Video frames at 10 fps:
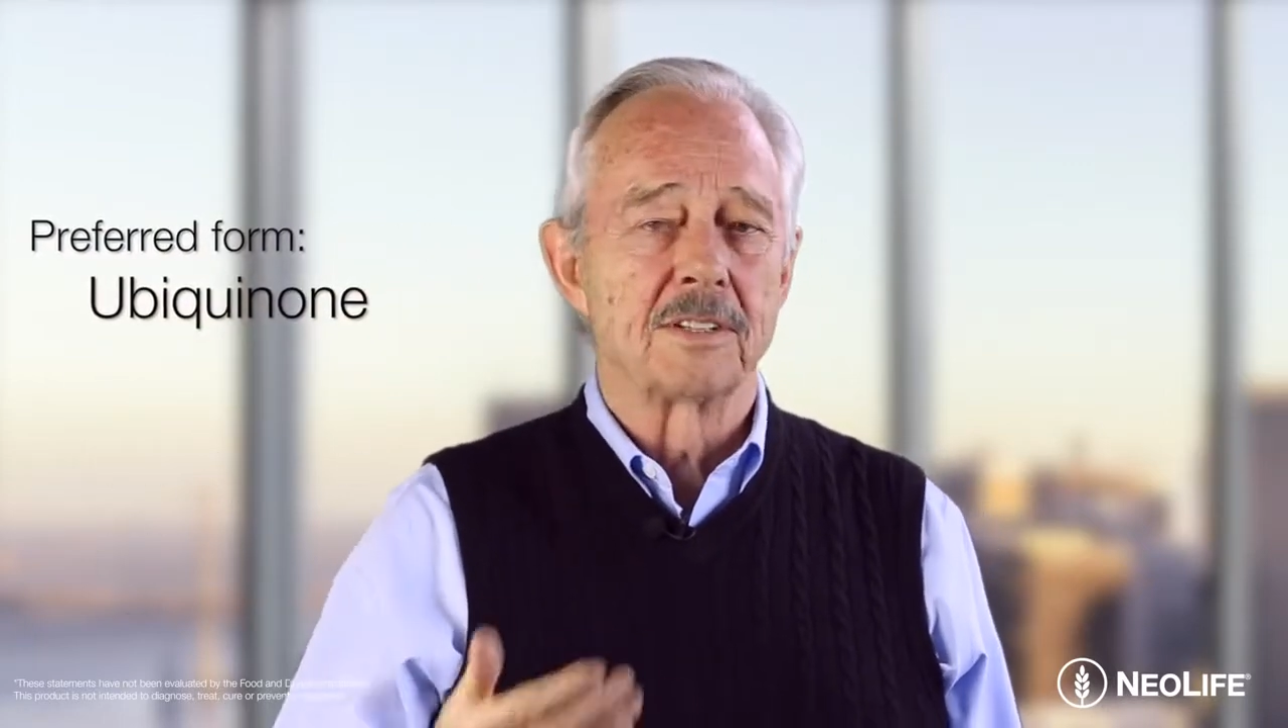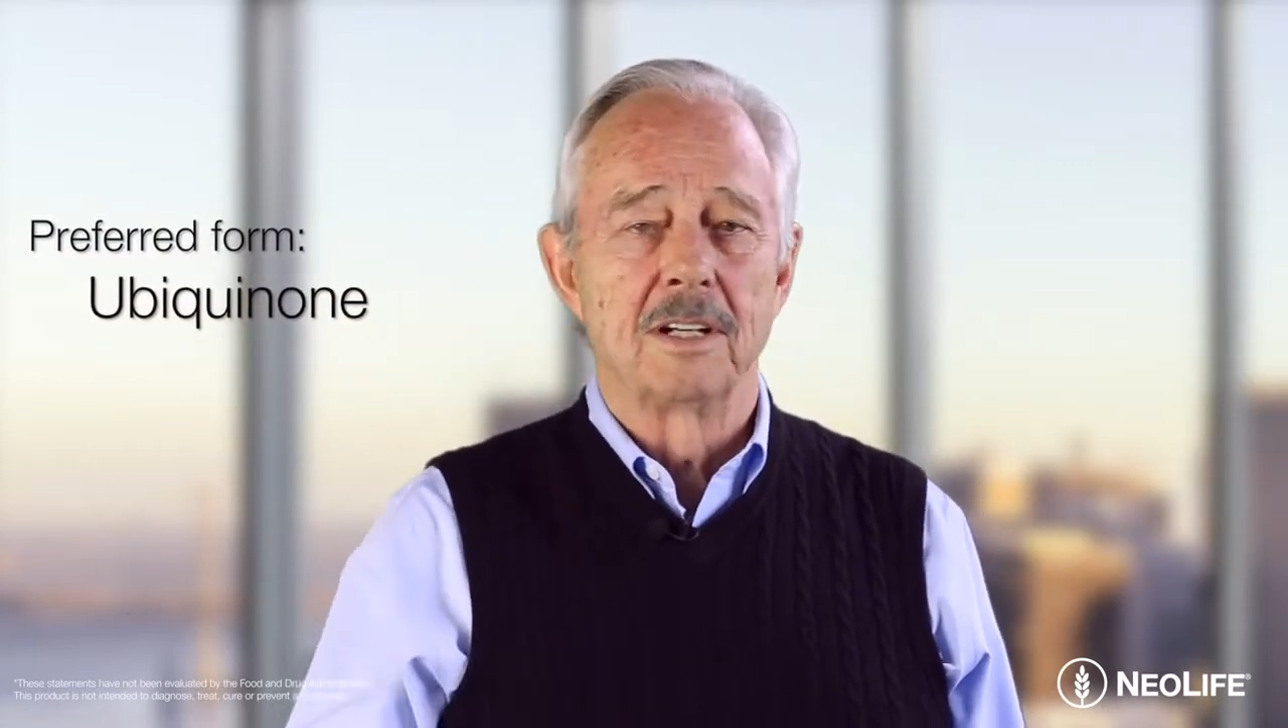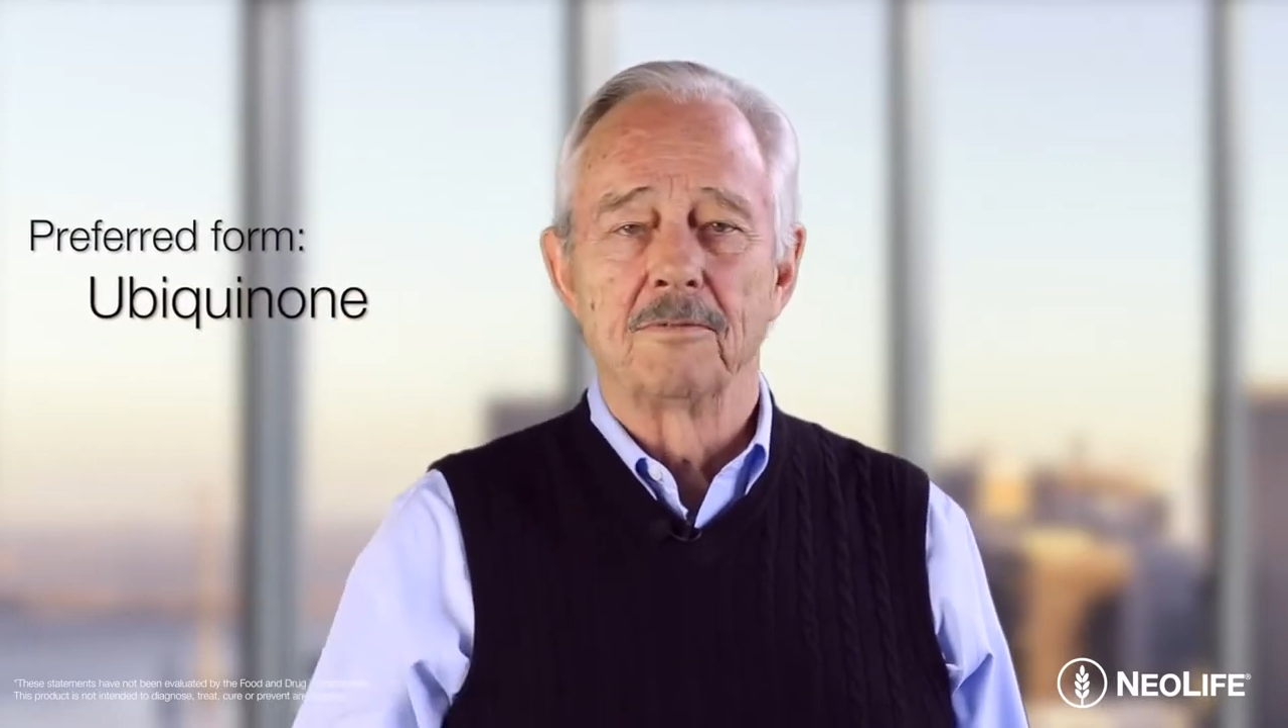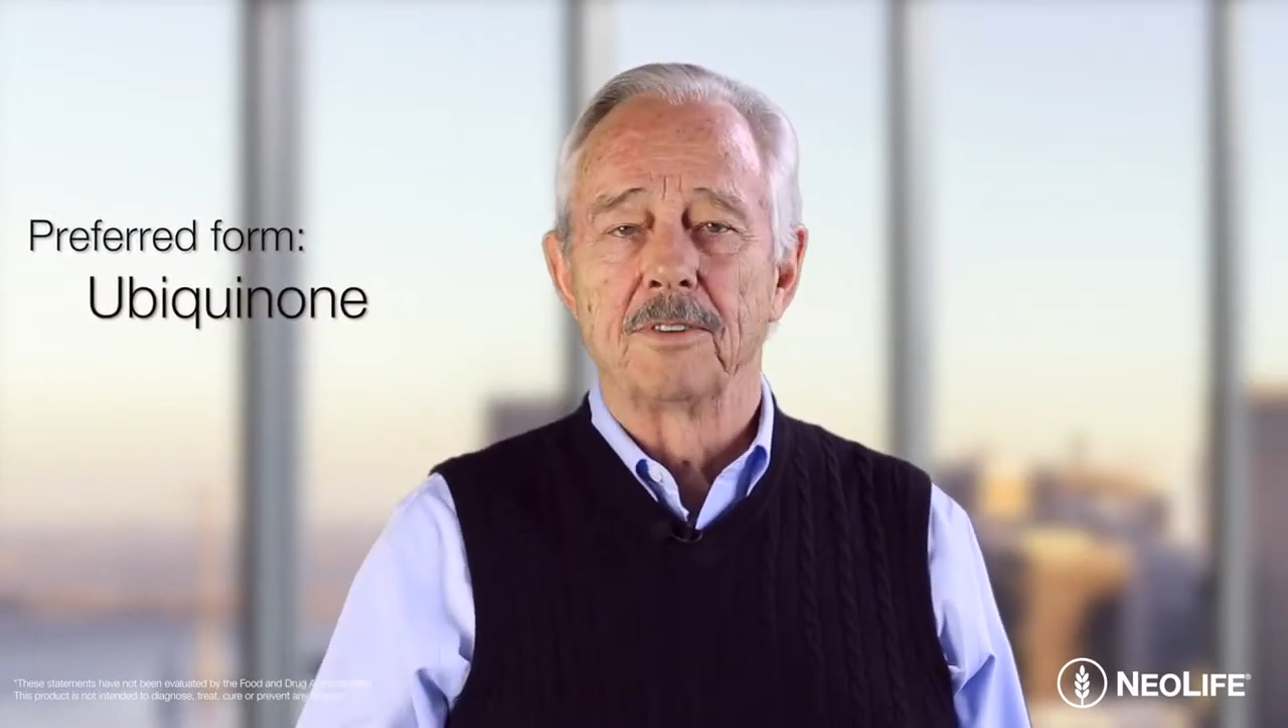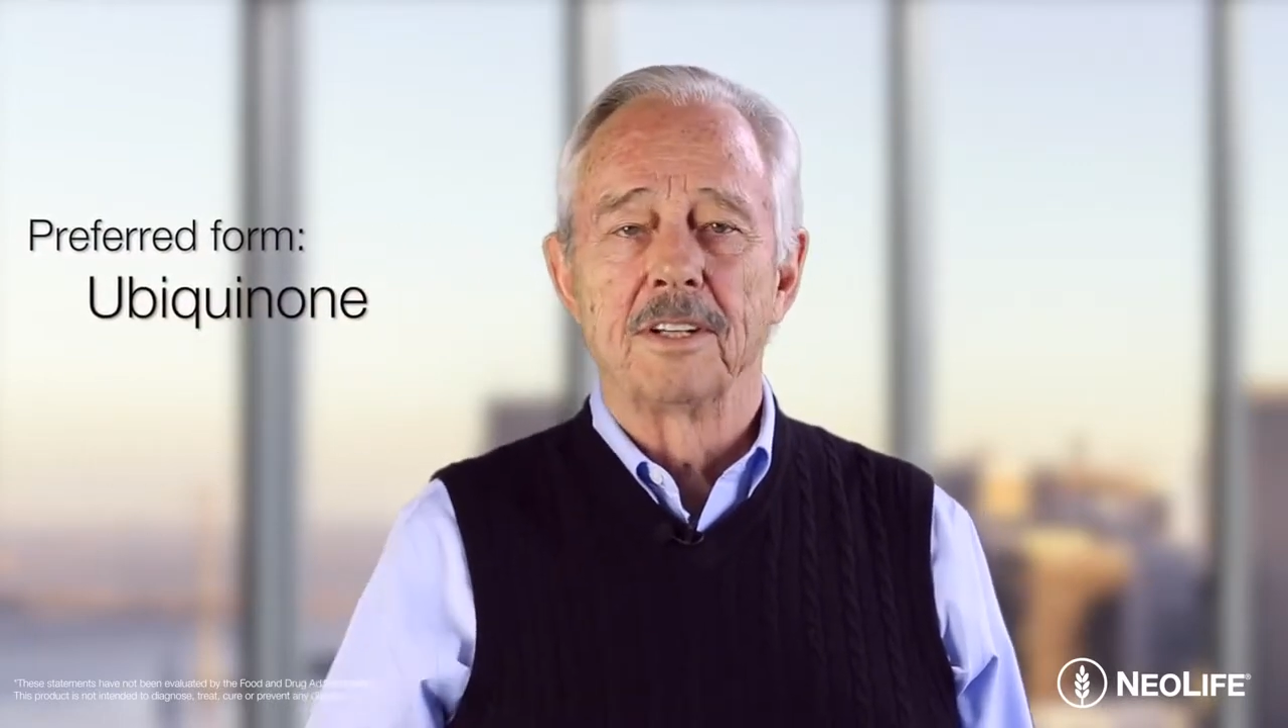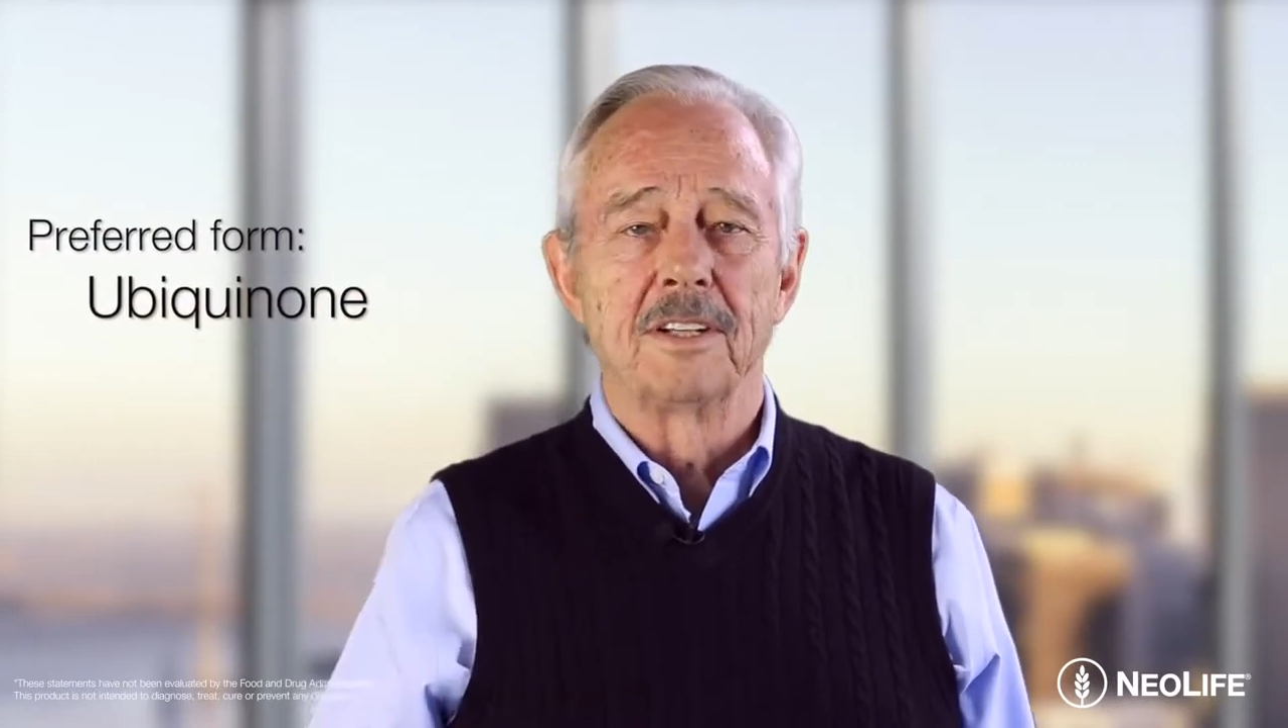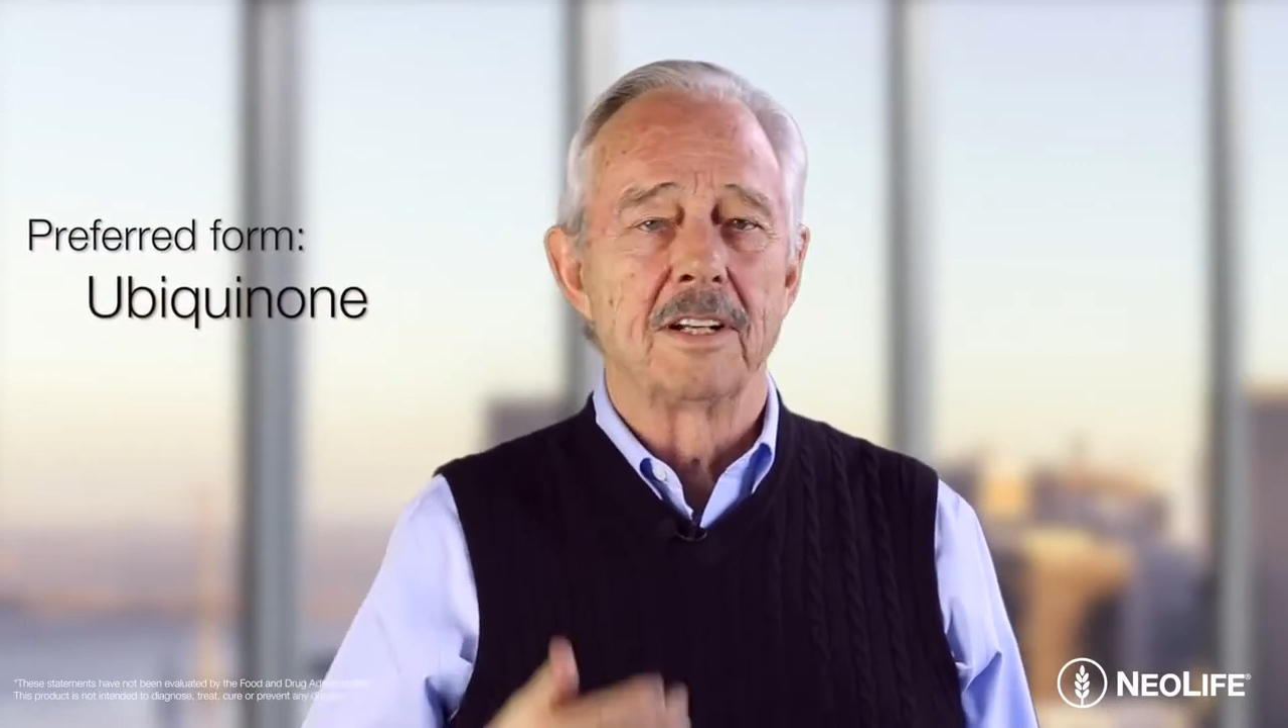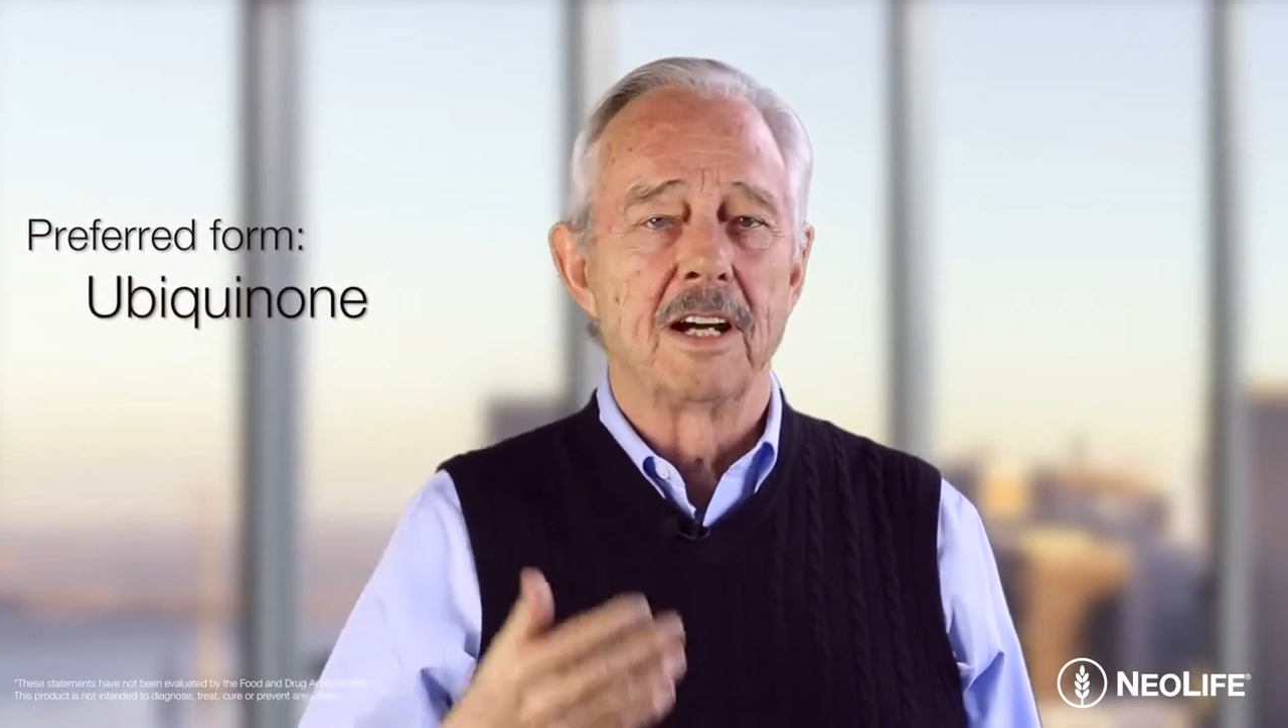of its comfort in